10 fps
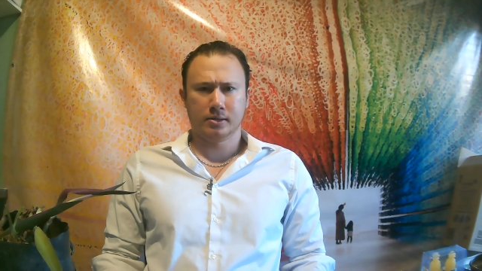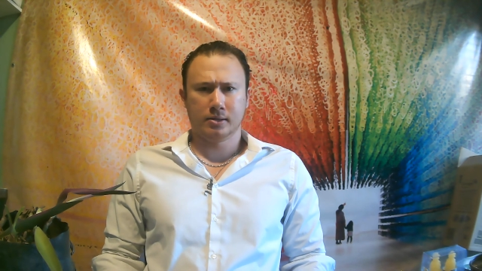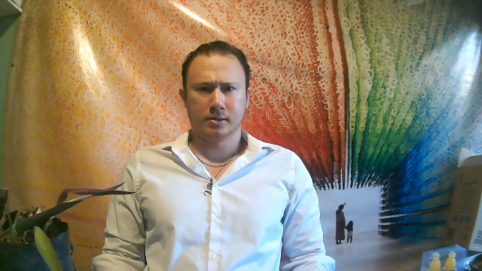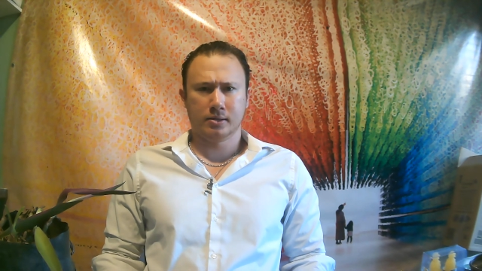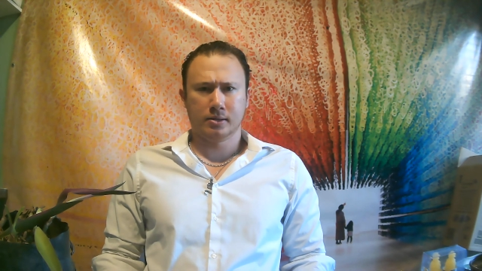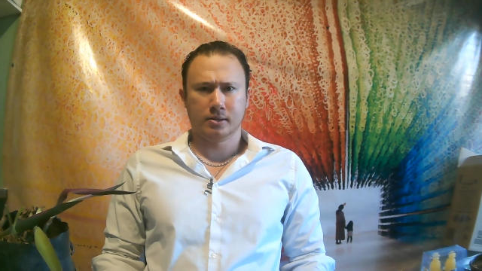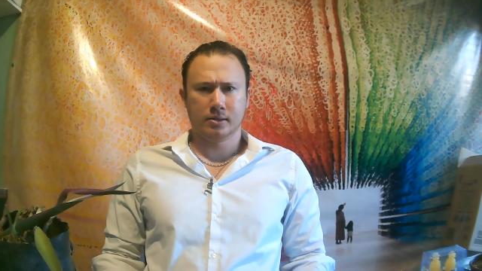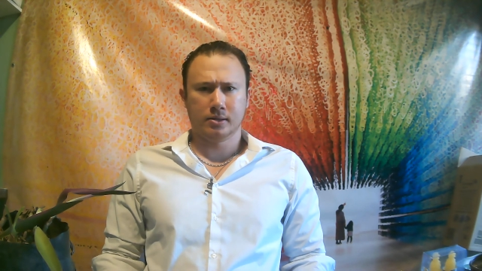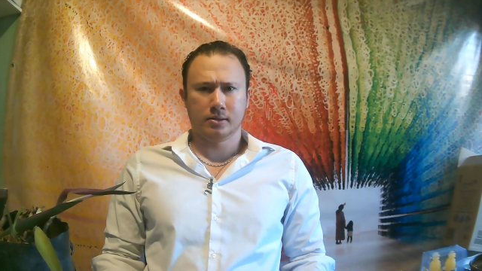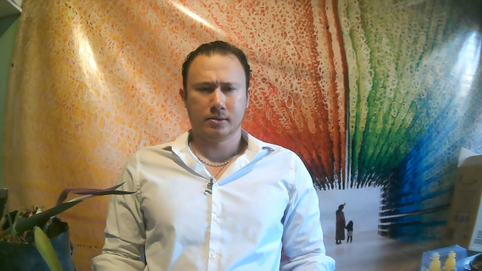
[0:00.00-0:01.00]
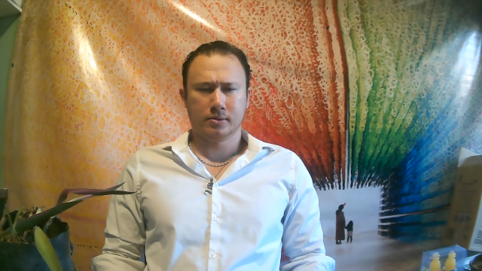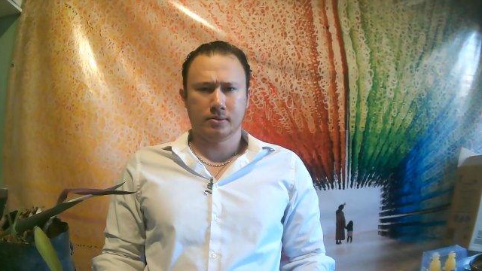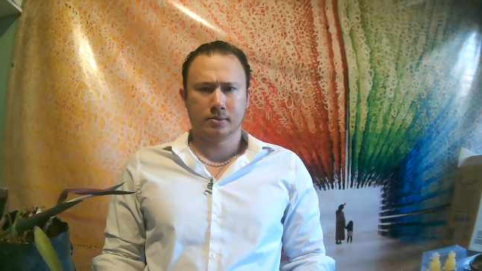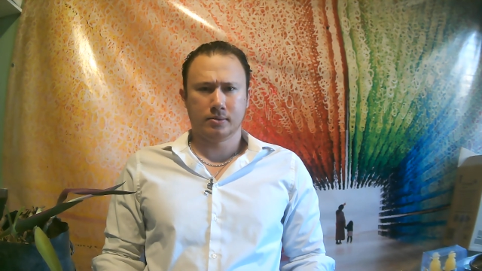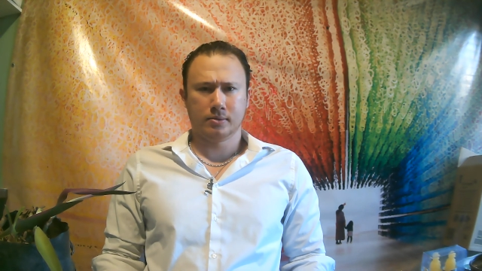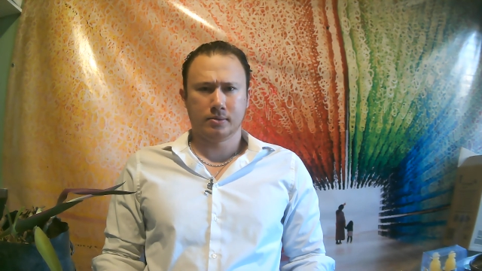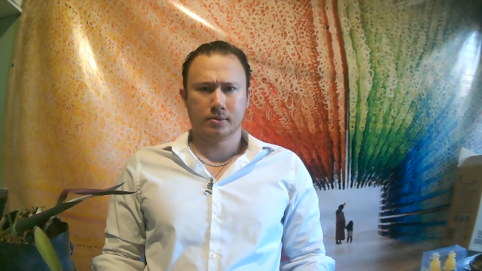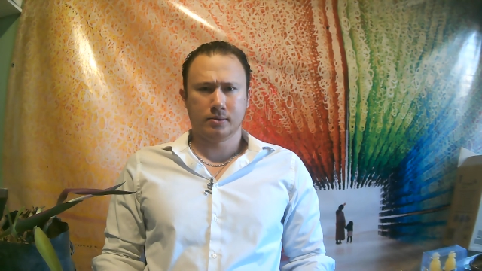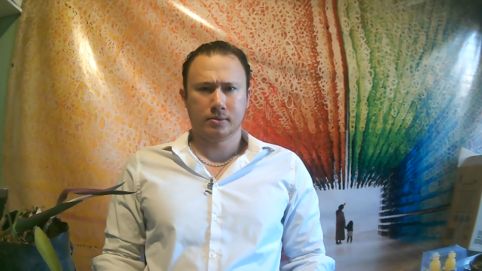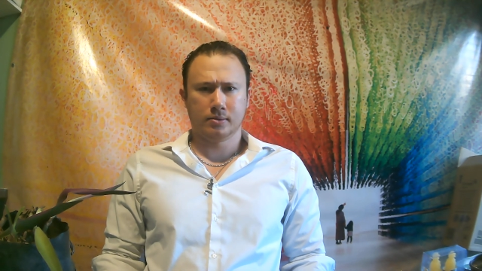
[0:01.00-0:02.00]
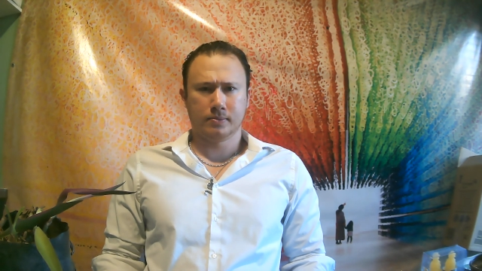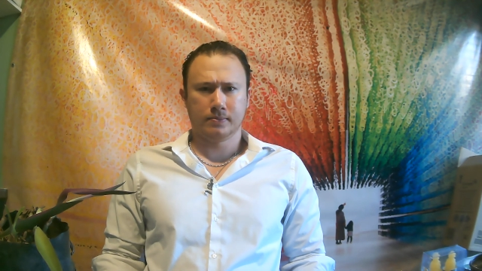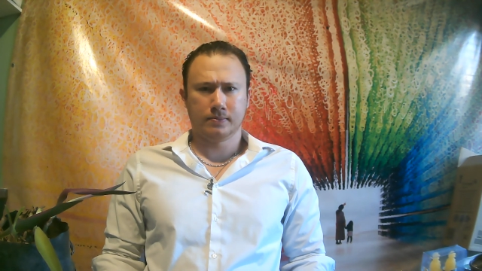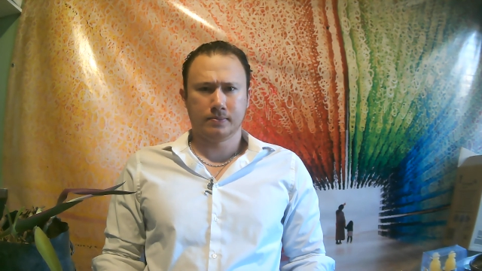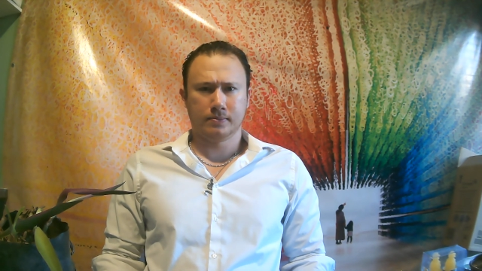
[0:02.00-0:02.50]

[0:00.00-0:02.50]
(silence)